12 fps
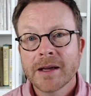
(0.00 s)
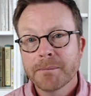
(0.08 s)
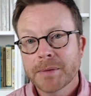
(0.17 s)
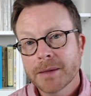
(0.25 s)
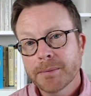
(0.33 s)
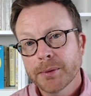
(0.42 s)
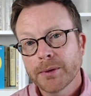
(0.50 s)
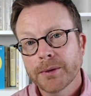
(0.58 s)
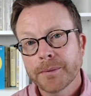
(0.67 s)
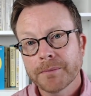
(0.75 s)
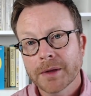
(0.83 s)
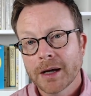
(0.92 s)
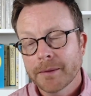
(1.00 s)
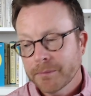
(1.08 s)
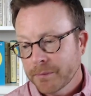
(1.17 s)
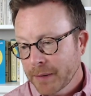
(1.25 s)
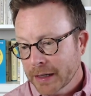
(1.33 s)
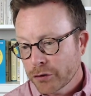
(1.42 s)
people
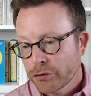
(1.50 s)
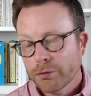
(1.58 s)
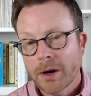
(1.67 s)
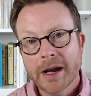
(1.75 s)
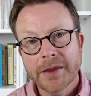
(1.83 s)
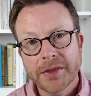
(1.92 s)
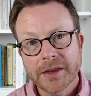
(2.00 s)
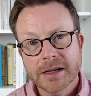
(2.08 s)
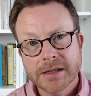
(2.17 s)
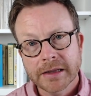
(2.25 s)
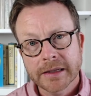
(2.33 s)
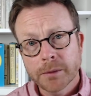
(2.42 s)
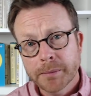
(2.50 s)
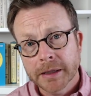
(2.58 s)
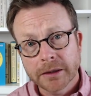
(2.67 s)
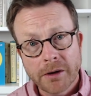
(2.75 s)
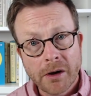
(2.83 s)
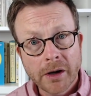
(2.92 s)
might try things a little bit
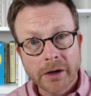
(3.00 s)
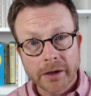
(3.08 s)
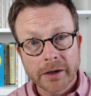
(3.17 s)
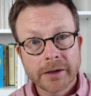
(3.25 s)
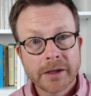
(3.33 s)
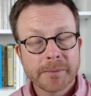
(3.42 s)
longer